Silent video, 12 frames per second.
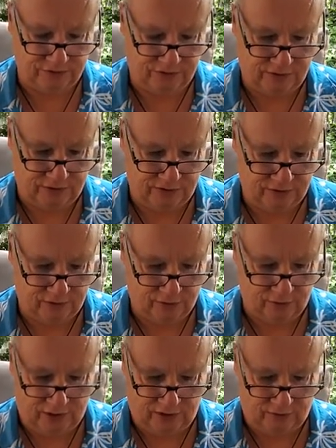and I know
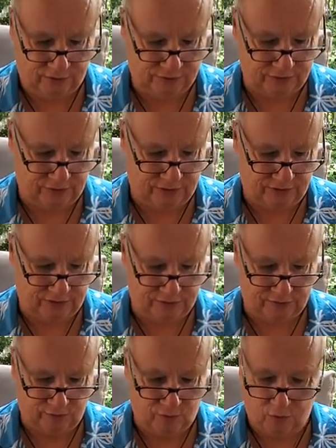now it's like
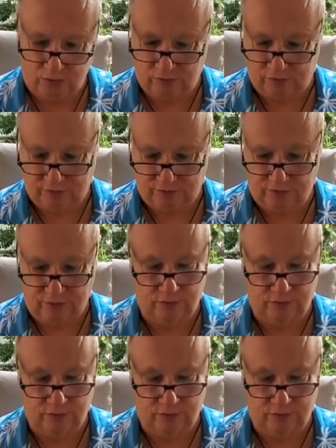it's more. You know,